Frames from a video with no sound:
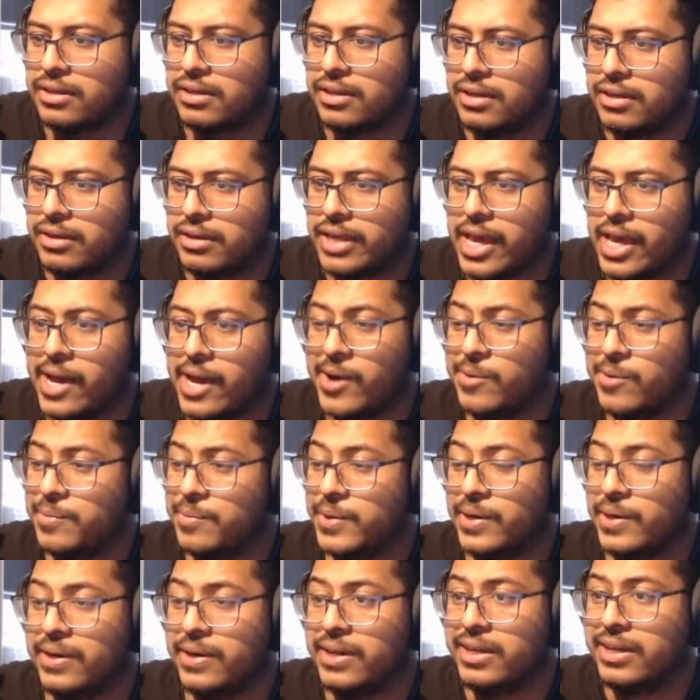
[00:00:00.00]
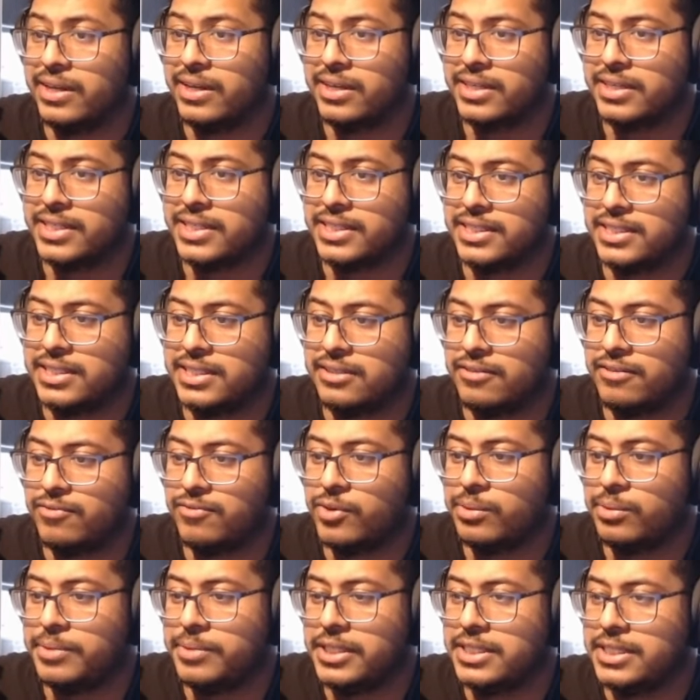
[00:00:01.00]
Okay, I hope not, because
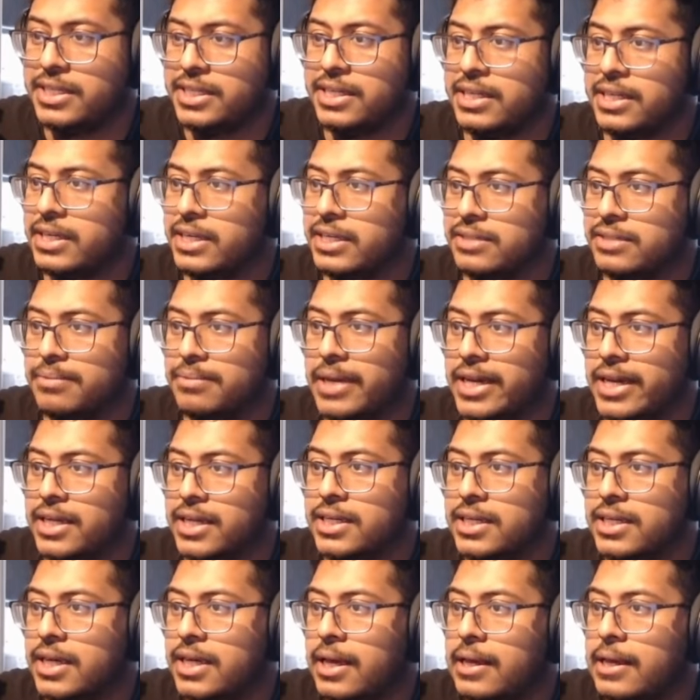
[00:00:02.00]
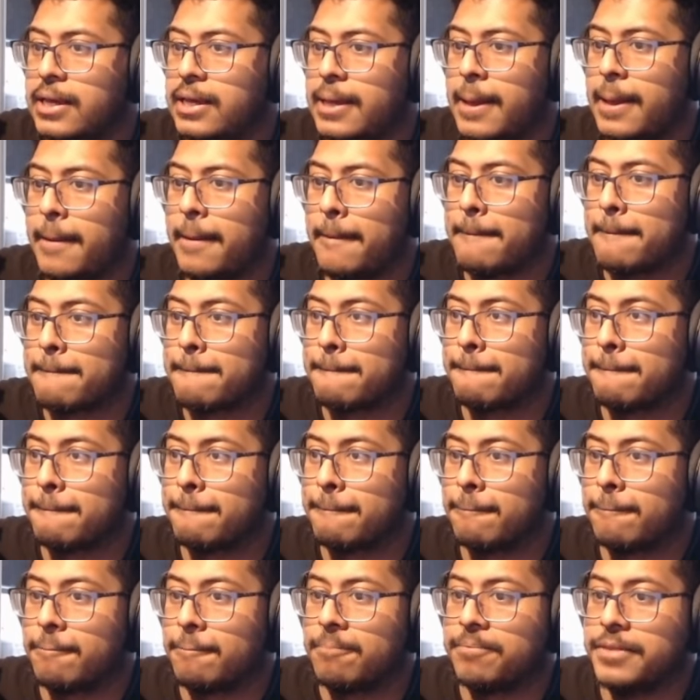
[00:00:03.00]
four piece healing is bad.
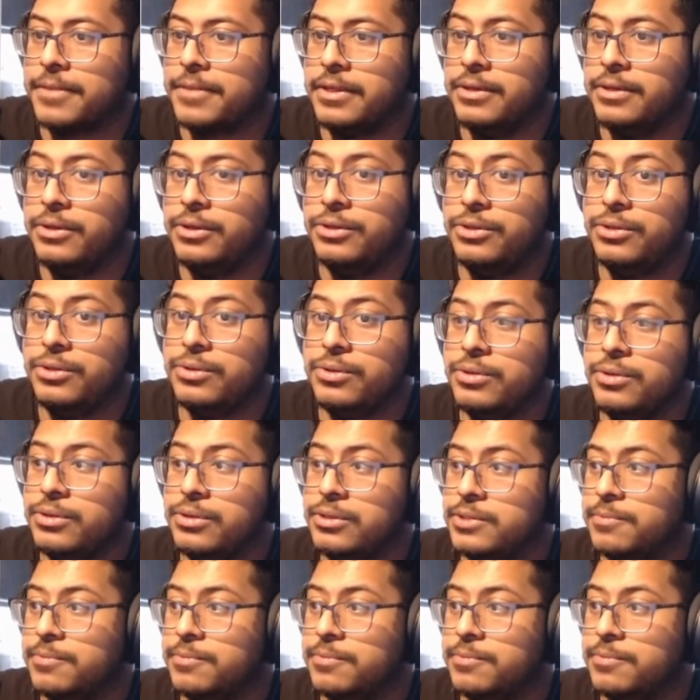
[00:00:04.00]
You do use